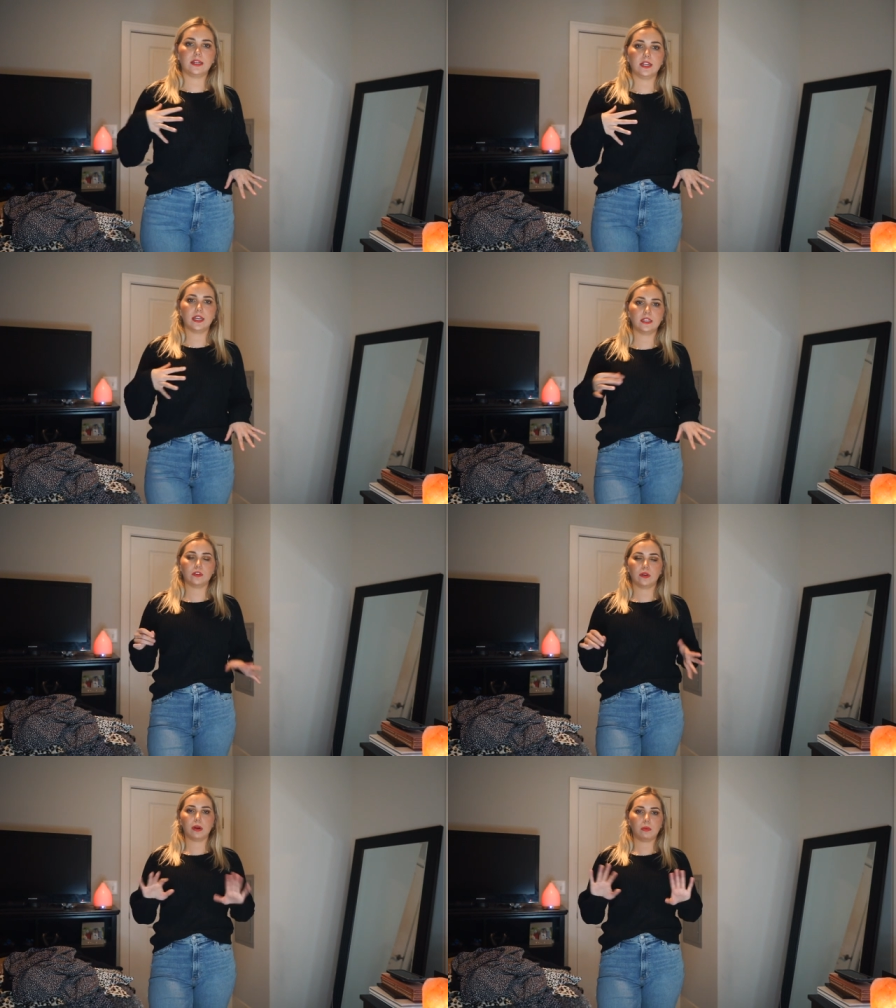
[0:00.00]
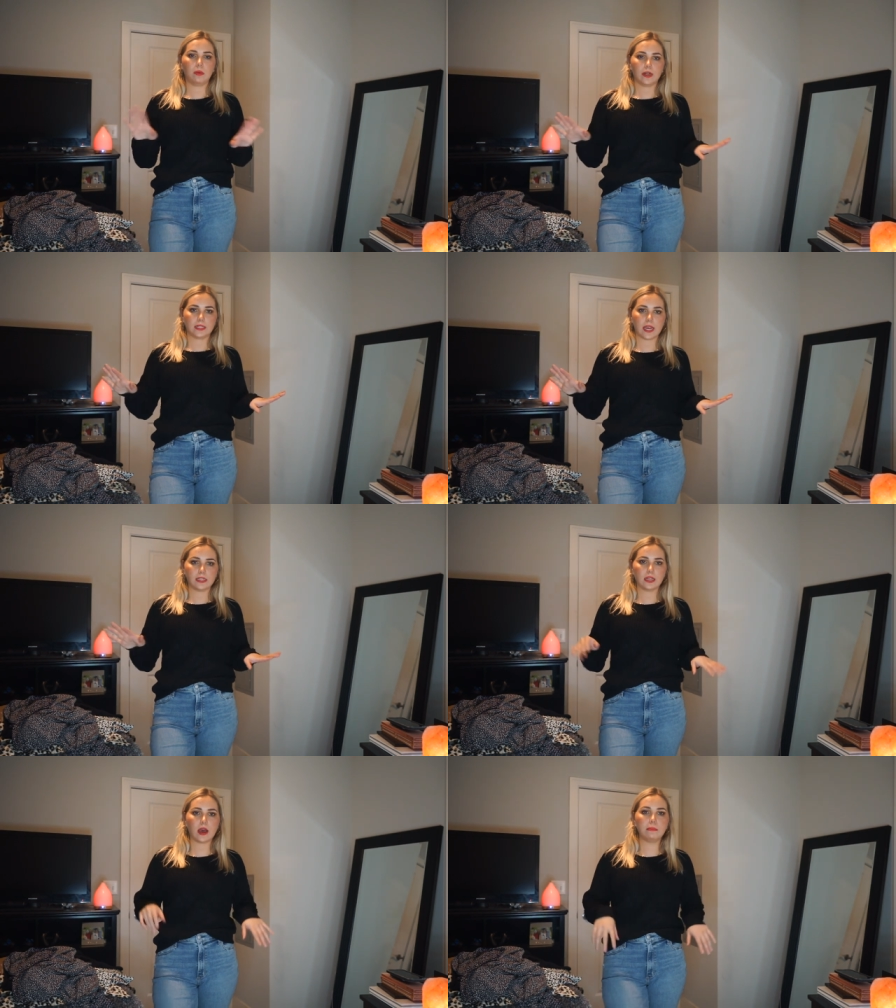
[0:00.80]
area, so I'd probably wear a
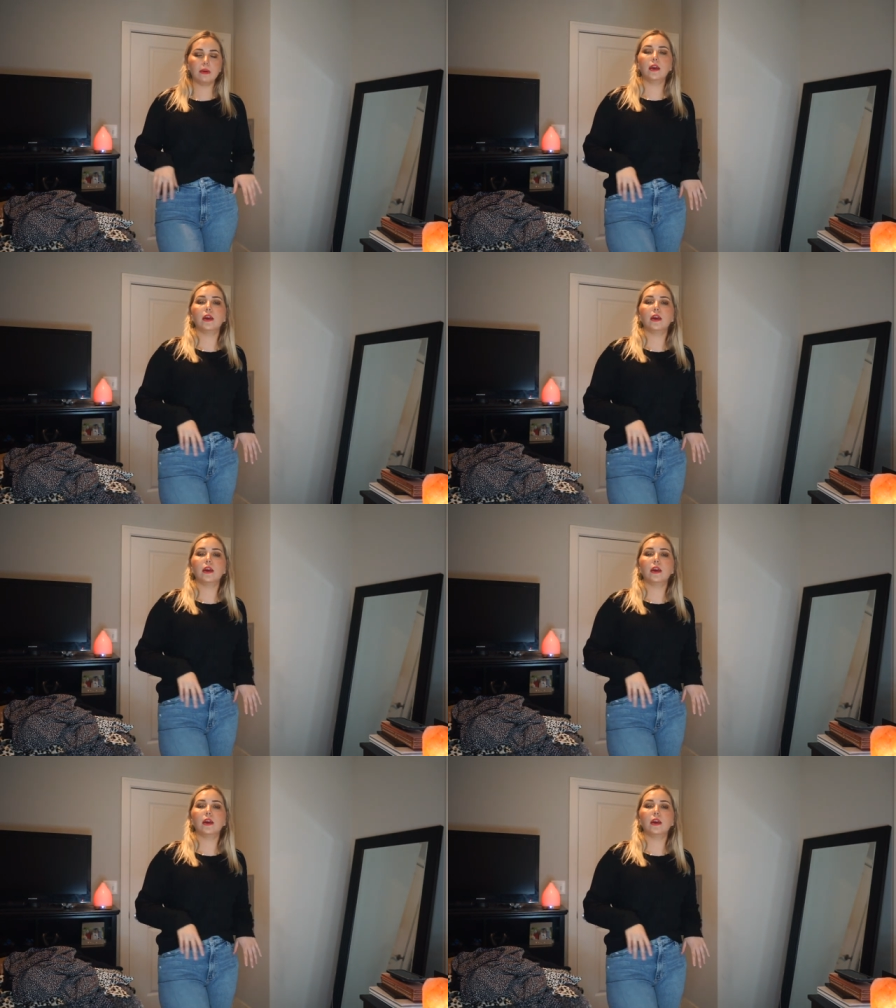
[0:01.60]
tank top.